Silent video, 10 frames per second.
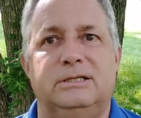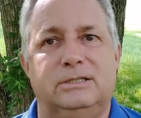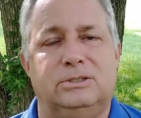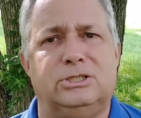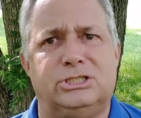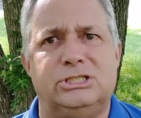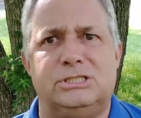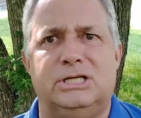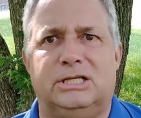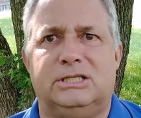Of course, she's
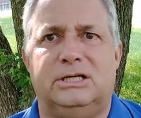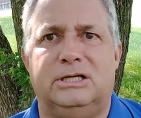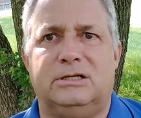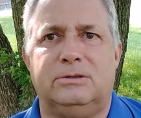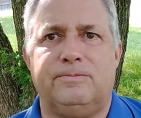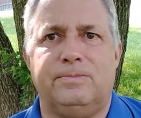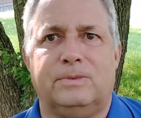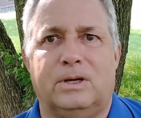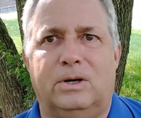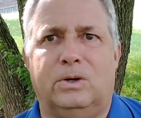not there
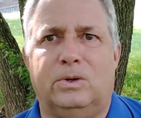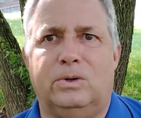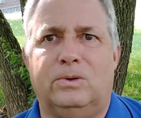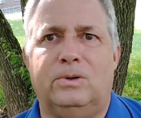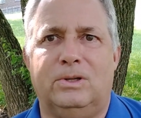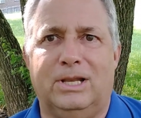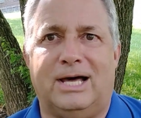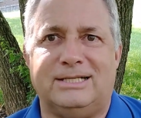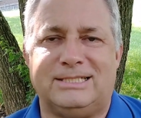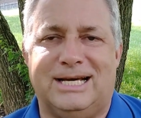a whole lot
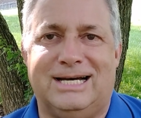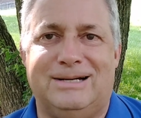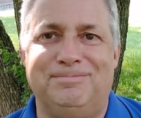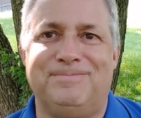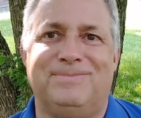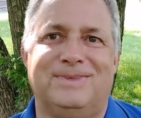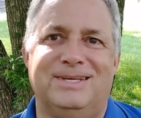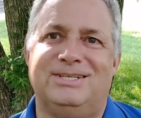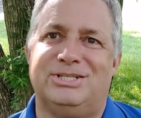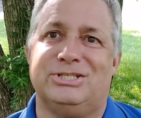of time.
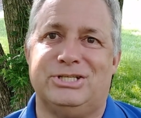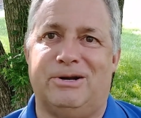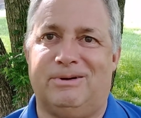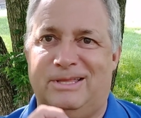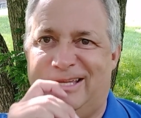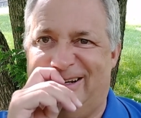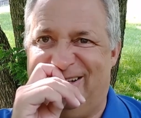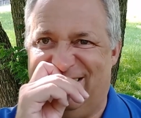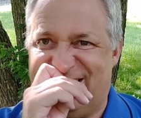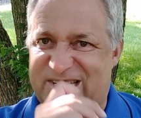She's generally there in
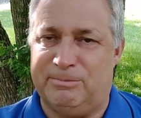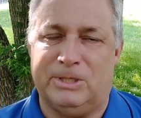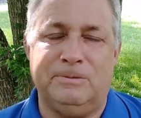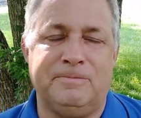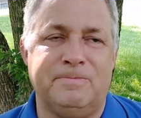the summer,